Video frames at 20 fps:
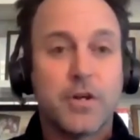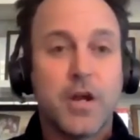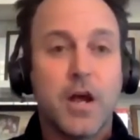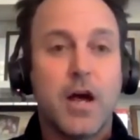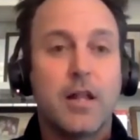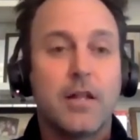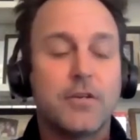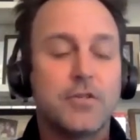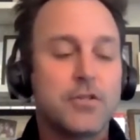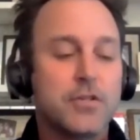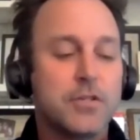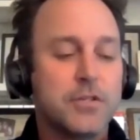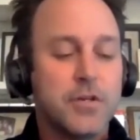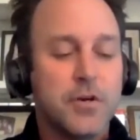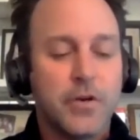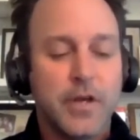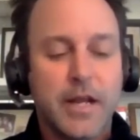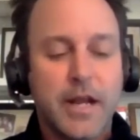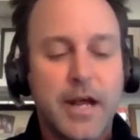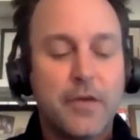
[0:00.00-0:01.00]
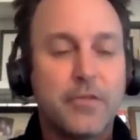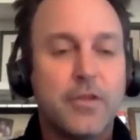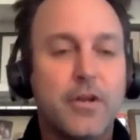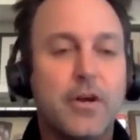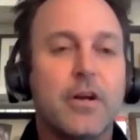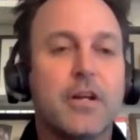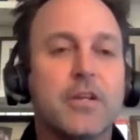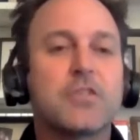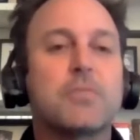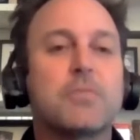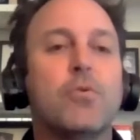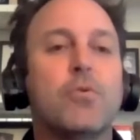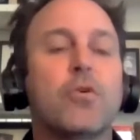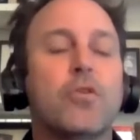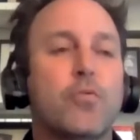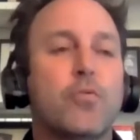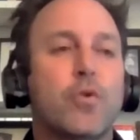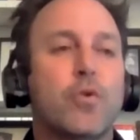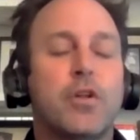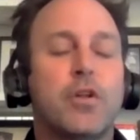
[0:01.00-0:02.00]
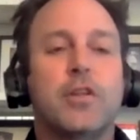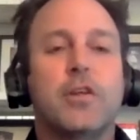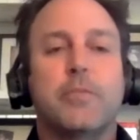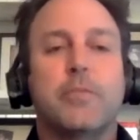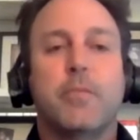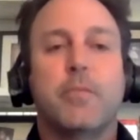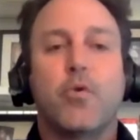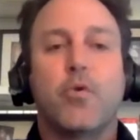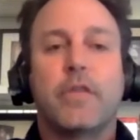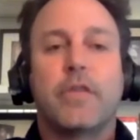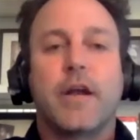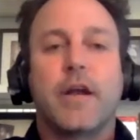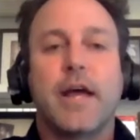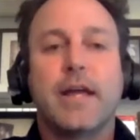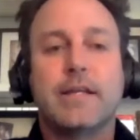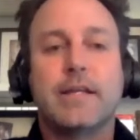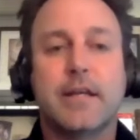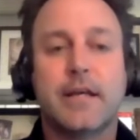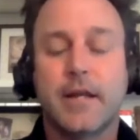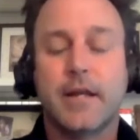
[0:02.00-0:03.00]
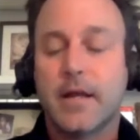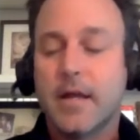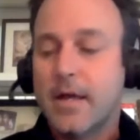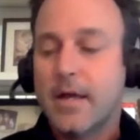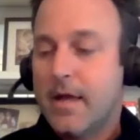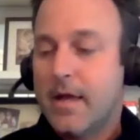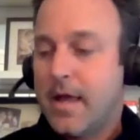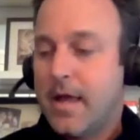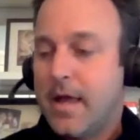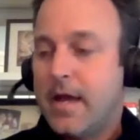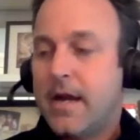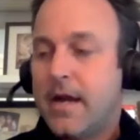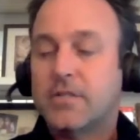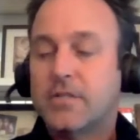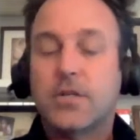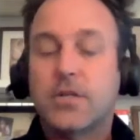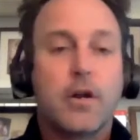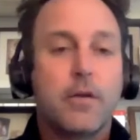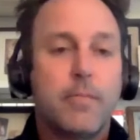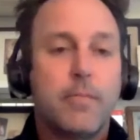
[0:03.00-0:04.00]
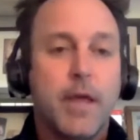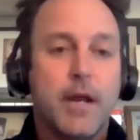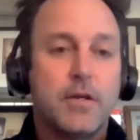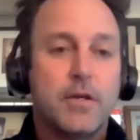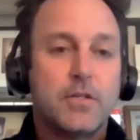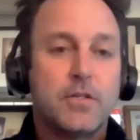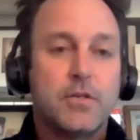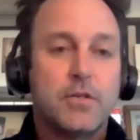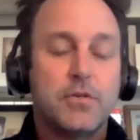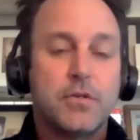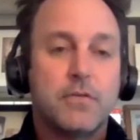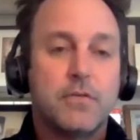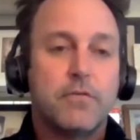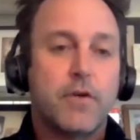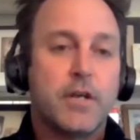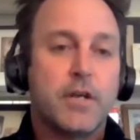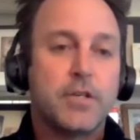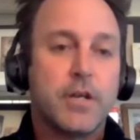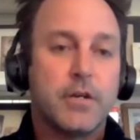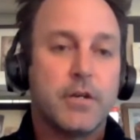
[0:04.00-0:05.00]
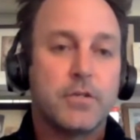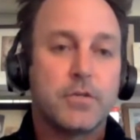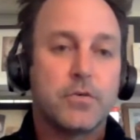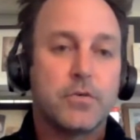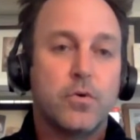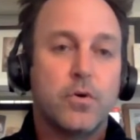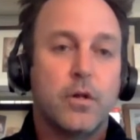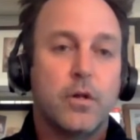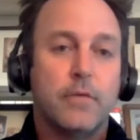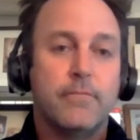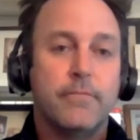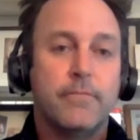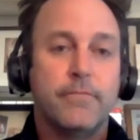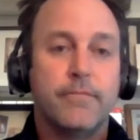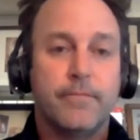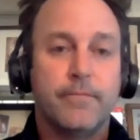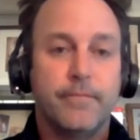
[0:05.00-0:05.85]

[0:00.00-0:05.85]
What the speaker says: in colleges, get out there and explore the world a little bit more than I did. And I started Managed Solution fresh out of school.